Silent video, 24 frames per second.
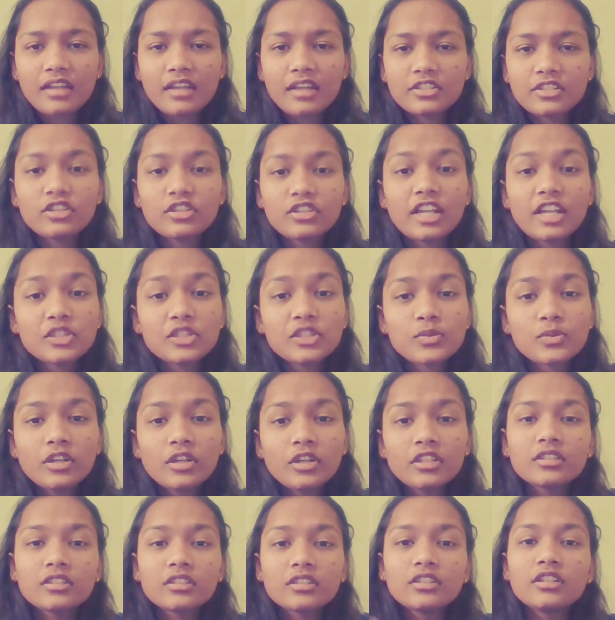So that is
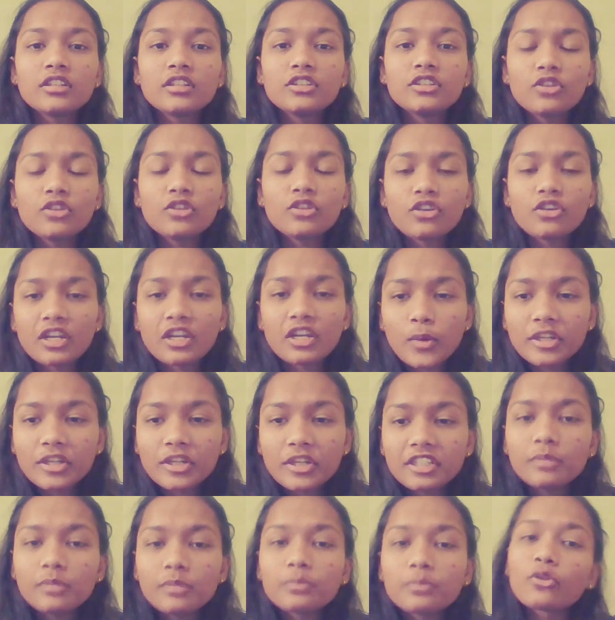what you
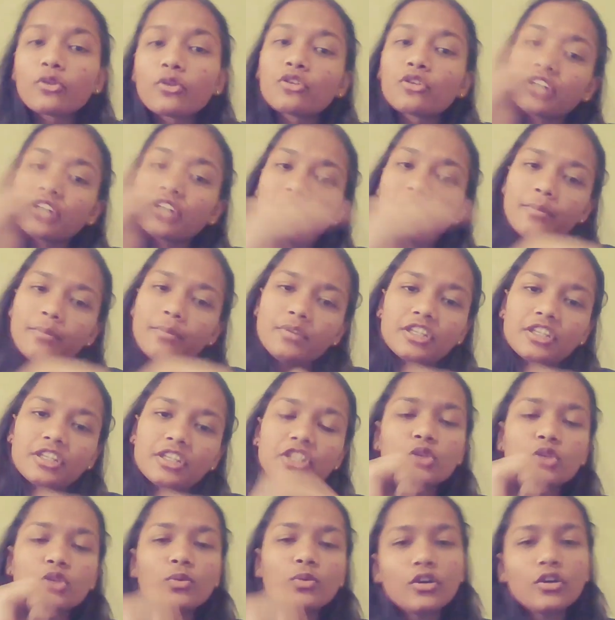converted a program
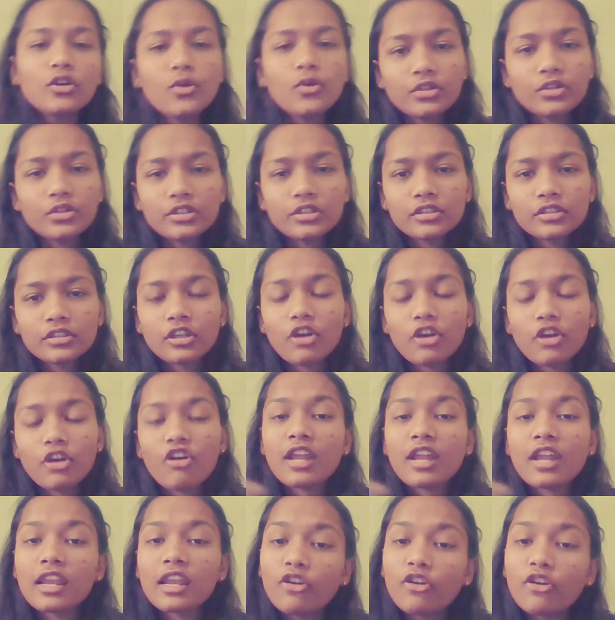into a code
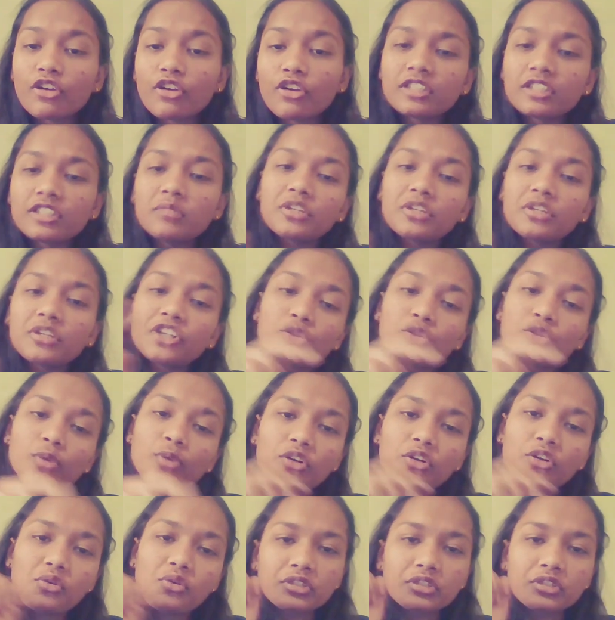or algorithm into a
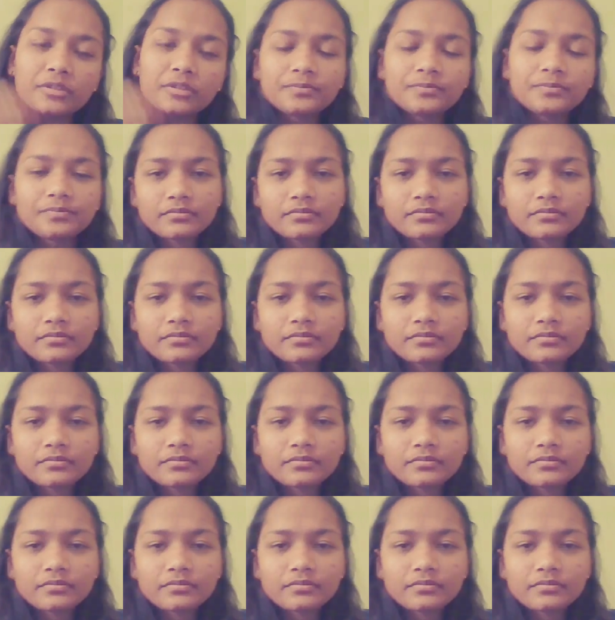code.